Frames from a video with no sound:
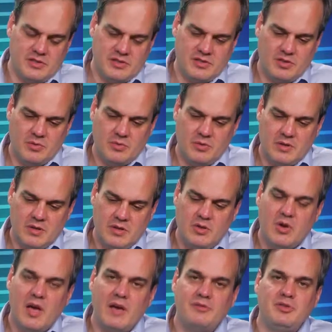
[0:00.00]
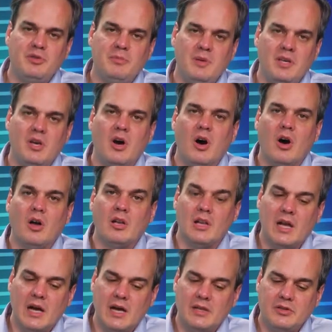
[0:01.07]
So you have to be
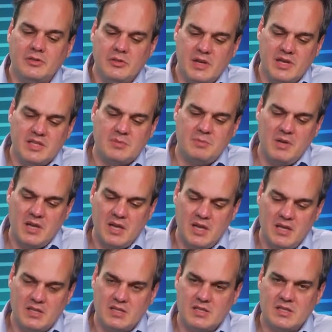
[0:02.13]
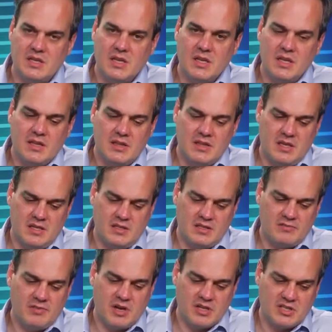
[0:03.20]
online to experience
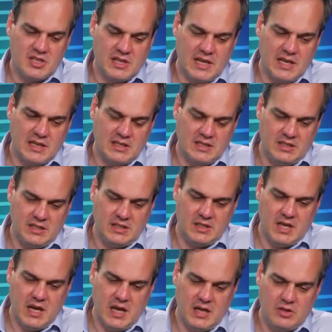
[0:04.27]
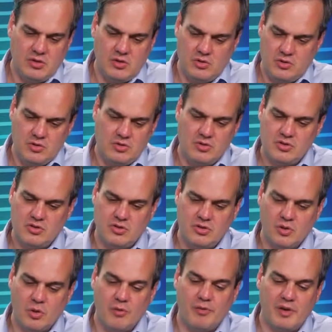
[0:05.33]
this functionality. You use
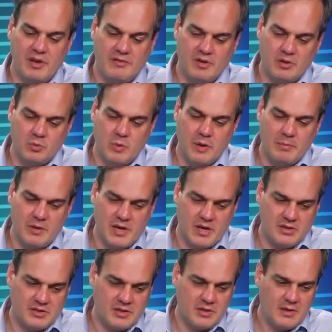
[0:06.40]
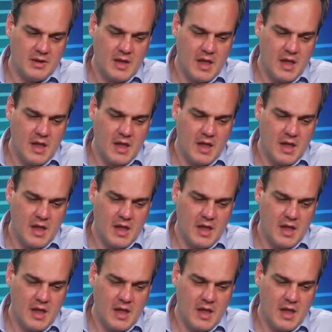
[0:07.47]
your favorite web browser,